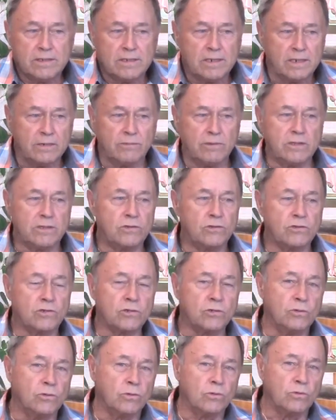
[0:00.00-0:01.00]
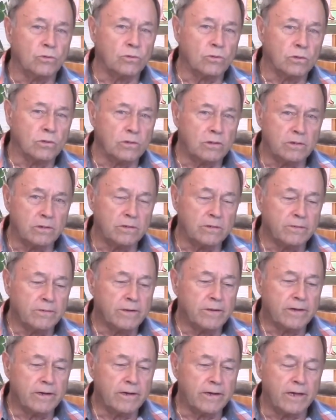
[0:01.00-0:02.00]
I went to school, uh,
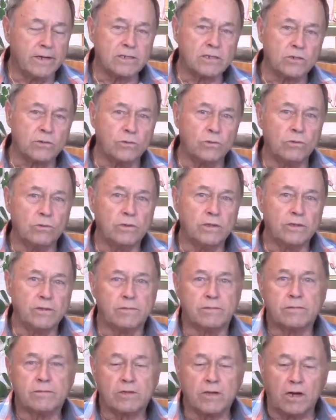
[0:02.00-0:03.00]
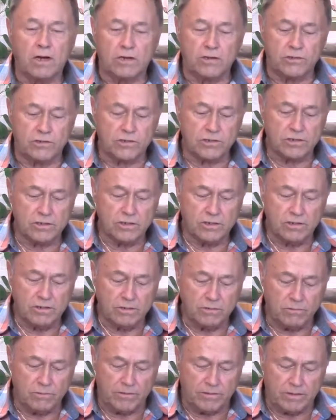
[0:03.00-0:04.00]
high school and college
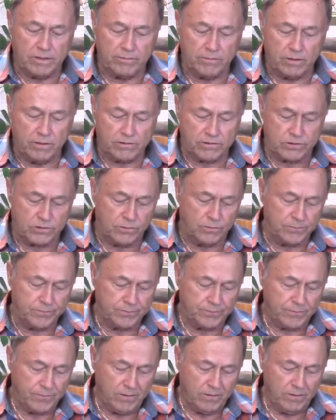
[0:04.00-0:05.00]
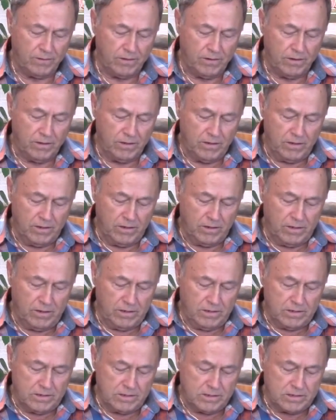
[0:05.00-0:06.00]
with them also.
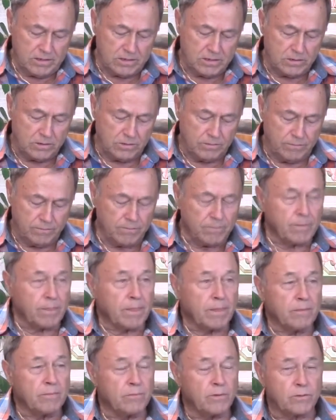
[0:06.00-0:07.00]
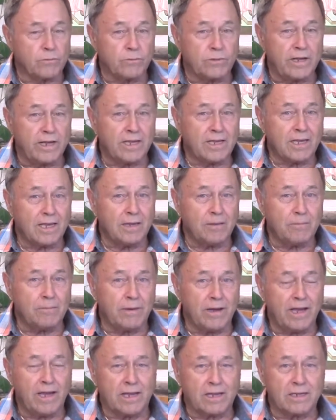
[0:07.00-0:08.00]
So, but when I came
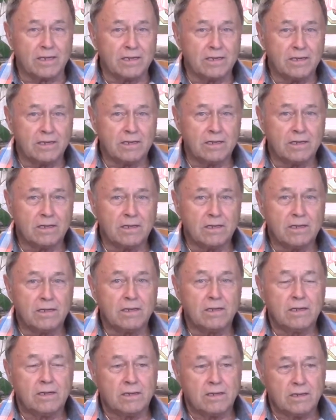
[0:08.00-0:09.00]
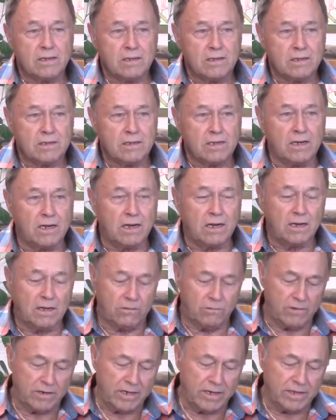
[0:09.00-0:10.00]
back, uh,
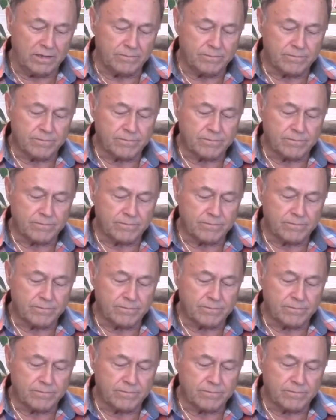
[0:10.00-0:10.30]
when I